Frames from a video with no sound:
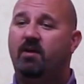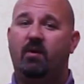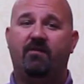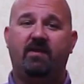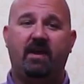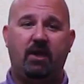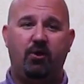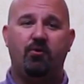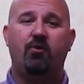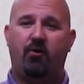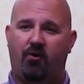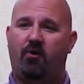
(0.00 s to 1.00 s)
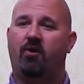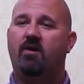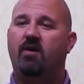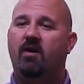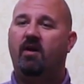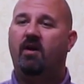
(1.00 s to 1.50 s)
You have to hear
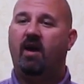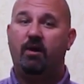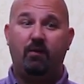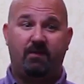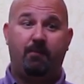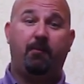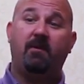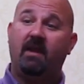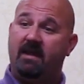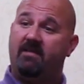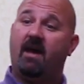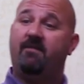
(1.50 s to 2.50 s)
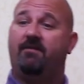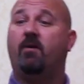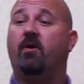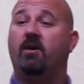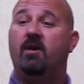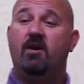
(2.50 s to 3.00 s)
her, and you have to play that
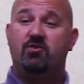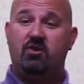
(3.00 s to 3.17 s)
forward.